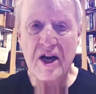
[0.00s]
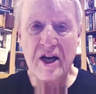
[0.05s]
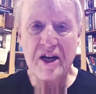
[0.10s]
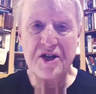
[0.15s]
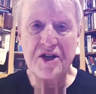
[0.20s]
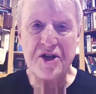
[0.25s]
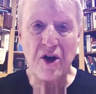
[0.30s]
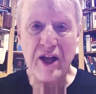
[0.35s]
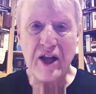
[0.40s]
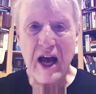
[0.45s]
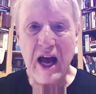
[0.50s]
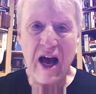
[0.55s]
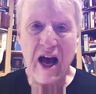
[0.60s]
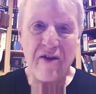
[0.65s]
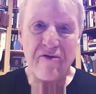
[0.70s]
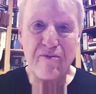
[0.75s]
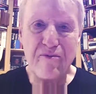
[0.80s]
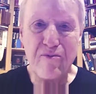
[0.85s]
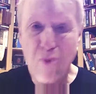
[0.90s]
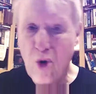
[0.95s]
so they
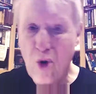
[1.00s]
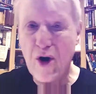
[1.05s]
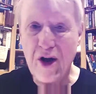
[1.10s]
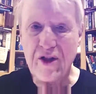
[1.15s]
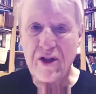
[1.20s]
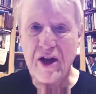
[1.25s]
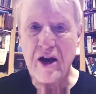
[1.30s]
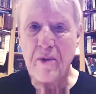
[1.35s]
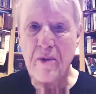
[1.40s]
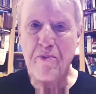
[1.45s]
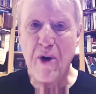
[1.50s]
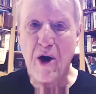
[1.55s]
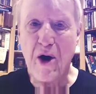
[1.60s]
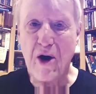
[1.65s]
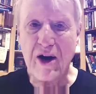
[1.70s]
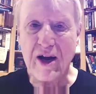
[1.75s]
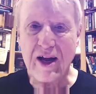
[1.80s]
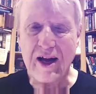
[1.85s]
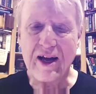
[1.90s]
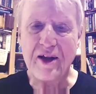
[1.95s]
have more of their
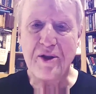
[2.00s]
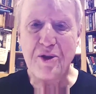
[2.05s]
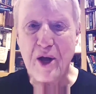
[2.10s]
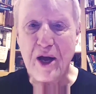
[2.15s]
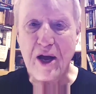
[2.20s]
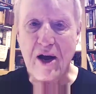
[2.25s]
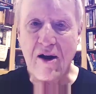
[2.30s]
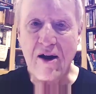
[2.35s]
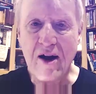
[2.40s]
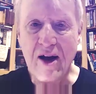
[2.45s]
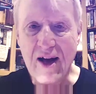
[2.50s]
party in there